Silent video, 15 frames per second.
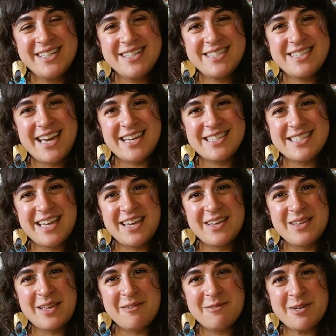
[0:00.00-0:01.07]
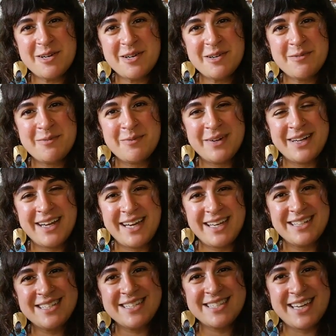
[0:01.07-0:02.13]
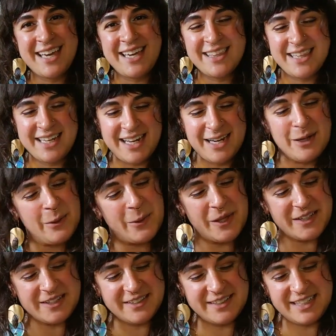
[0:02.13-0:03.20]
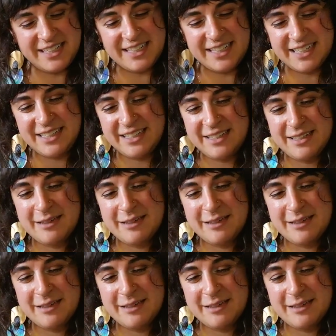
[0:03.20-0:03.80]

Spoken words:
textile lover when I decide that I no longer need it.